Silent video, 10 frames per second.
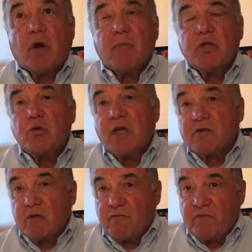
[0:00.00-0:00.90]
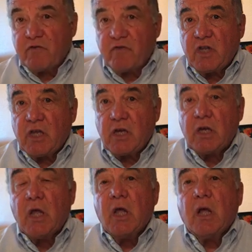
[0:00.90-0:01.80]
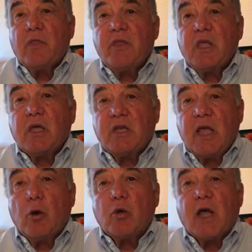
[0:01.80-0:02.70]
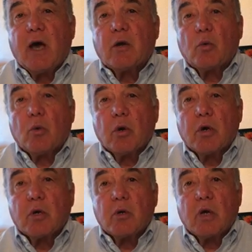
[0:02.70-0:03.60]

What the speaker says: probably 2015, the IDEO.org